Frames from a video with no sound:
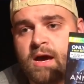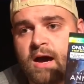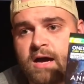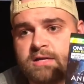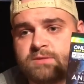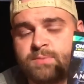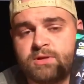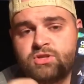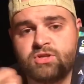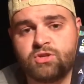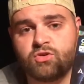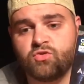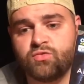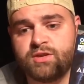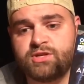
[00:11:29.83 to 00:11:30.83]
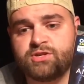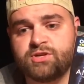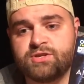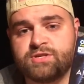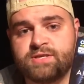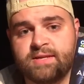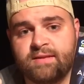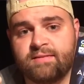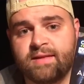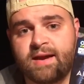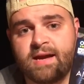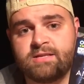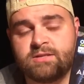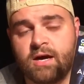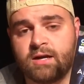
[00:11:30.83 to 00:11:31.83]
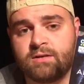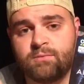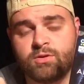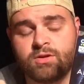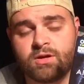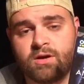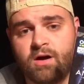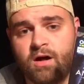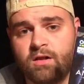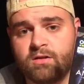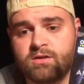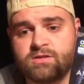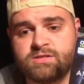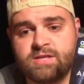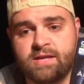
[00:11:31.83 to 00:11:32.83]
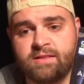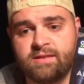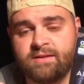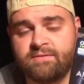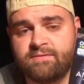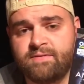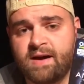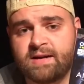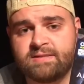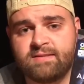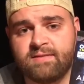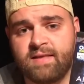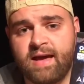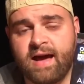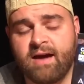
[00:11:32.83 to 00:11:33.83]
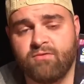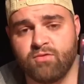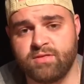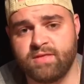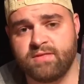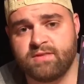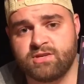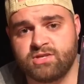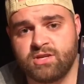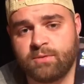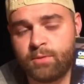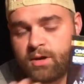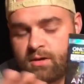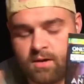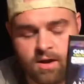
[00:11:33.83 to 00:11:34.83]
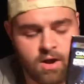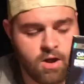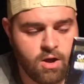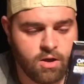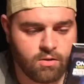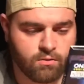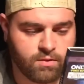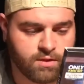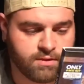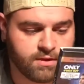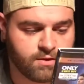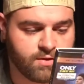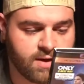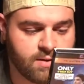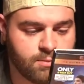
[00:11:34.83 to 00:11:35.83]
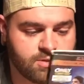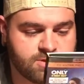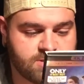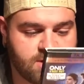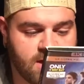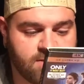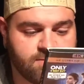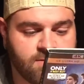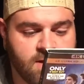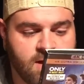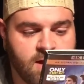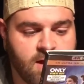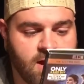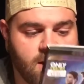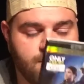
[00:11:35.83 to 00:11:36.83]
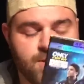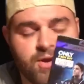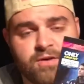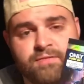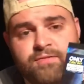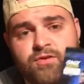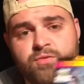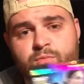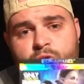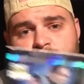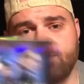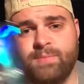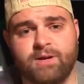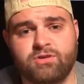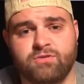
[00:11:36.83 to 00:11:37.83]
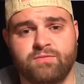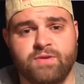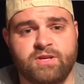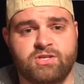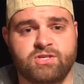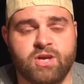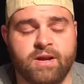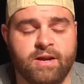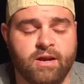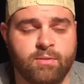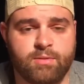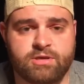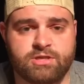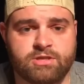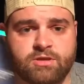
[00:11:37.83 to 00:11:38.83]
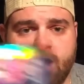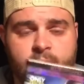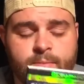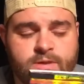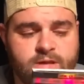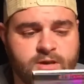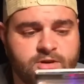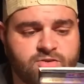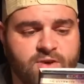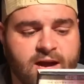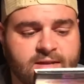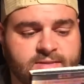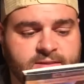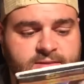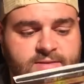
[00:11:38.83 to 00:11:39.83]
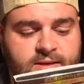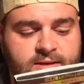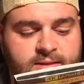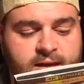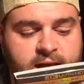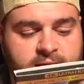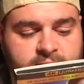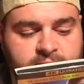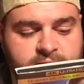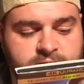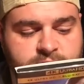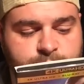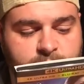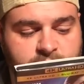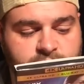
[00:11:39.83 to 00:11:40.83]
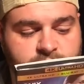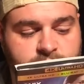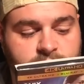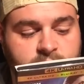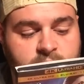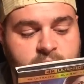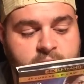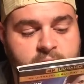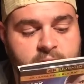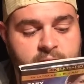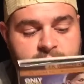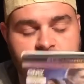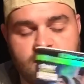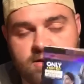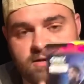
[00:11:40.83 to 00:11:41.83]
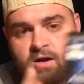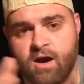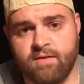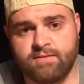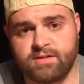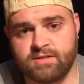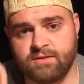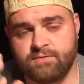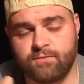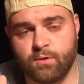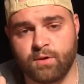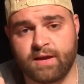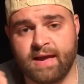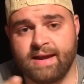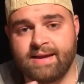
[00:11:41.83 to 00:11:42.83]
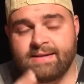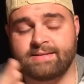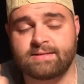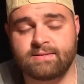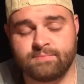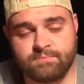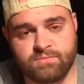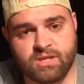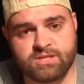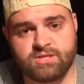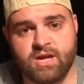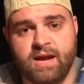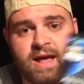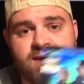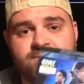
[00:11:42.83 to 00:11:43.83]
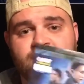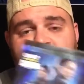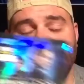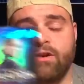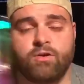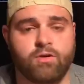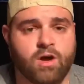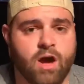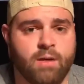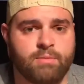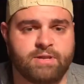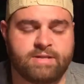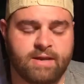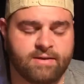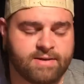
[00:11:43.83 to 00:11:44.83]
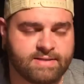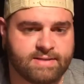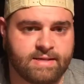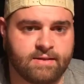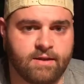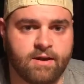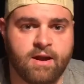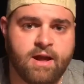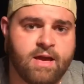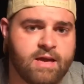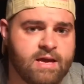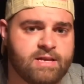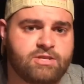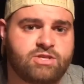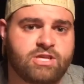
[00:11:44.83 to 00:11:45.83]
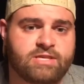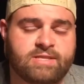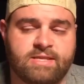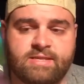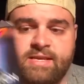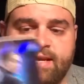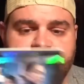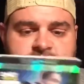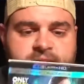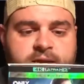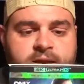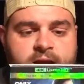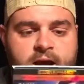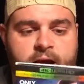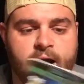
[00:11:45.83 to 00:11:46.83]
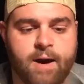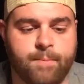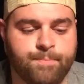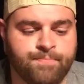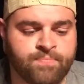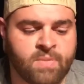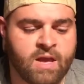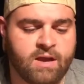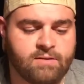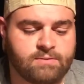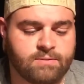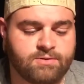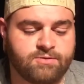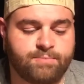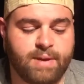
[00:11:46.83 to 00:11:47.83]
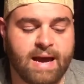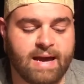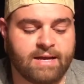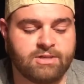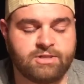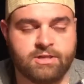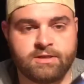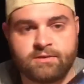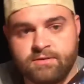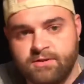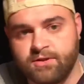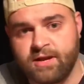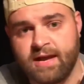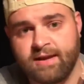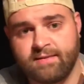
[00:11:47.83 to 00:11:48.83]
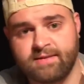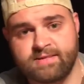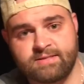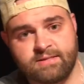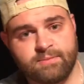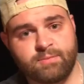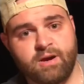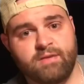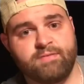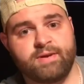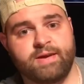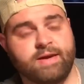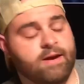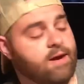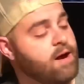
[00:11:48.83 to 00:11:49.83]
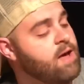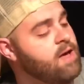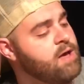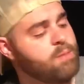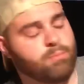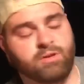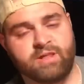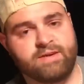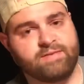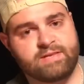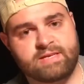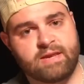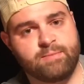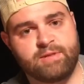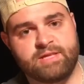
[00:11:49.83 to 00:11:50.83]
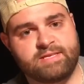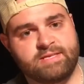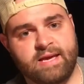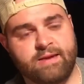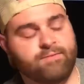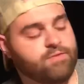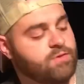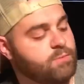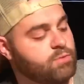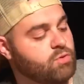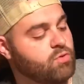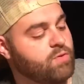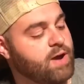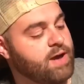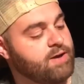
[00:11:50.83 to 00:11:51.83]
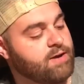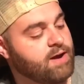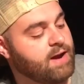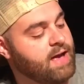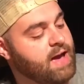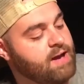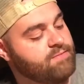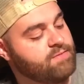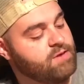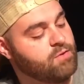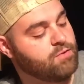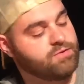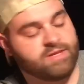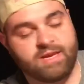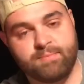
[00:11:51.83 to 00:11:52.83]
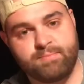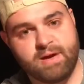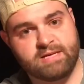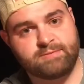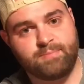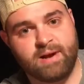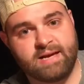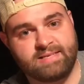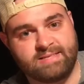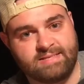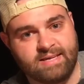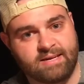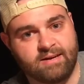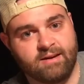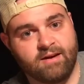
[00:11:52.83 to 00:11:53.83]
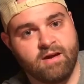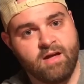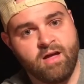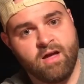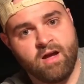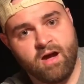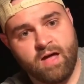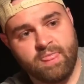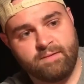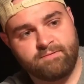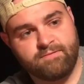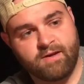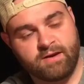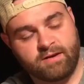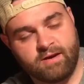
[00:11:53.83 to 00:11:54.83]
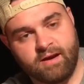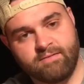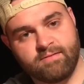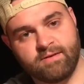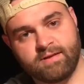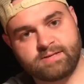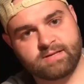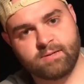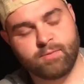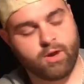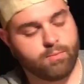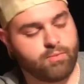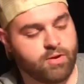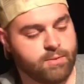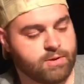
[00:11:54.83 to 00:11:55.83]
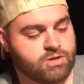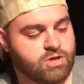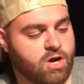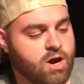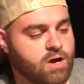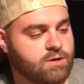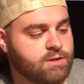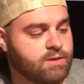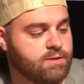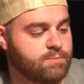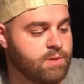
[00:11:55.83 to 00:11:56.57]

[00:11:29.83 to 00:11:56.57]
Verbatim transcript: especially the creatures, and then like I talked about, the colors and the effects that they have within the Shimmer. Really incredible stuff. There are a few more special features on here, but it's just commentary tracks, things like that, nothing special. And then obviously the 4K disc does not have any, no commentaries either. It's just the disc. In terms of packaging, you're getting the slipcover here. I believe it's going to be the same for the Blu-ray. You're going to have the Only at Best Buy sticker on the front cover. That's going to be on pretty much all of